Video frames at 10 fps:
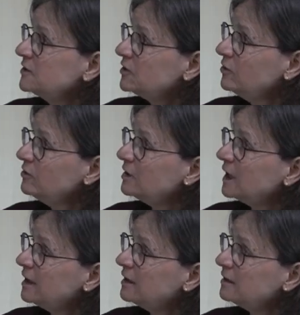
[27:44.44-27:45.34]
So
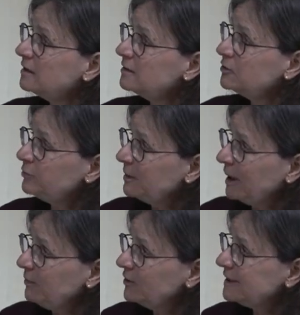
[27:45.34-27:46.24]
uh, you
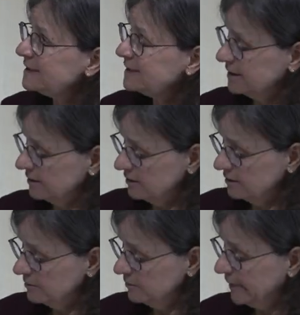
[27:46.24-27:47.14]
remember this
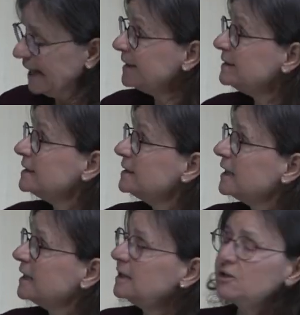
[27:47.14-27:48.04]
uh,
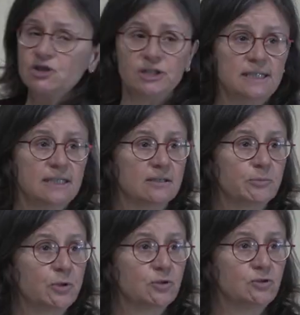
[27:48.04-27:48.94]
binding energy uh,
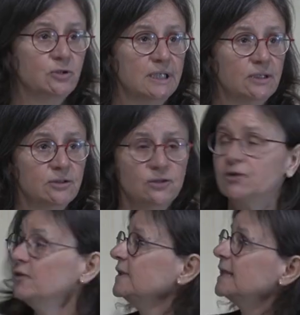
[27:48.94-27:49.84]
per nucleon
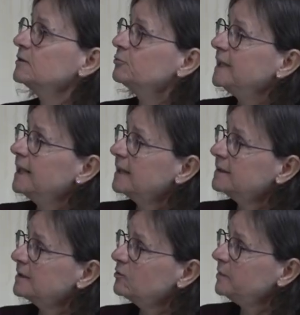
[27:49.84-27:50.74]
curve that we
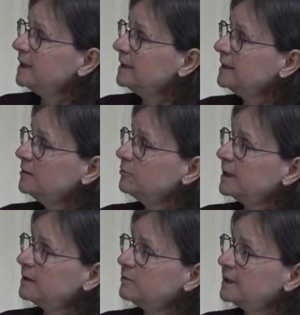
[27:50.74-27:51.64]
had at the beginning
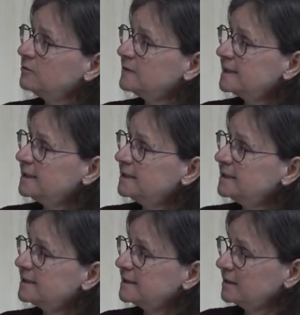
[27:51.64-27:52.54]
where we could see
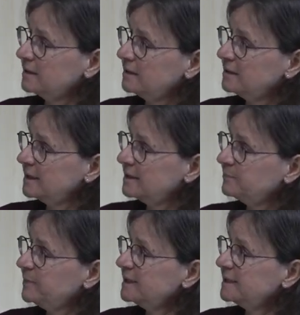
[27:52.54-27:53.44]
these, uh,
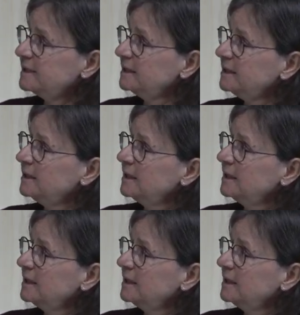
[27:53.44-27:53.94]
these peaks here.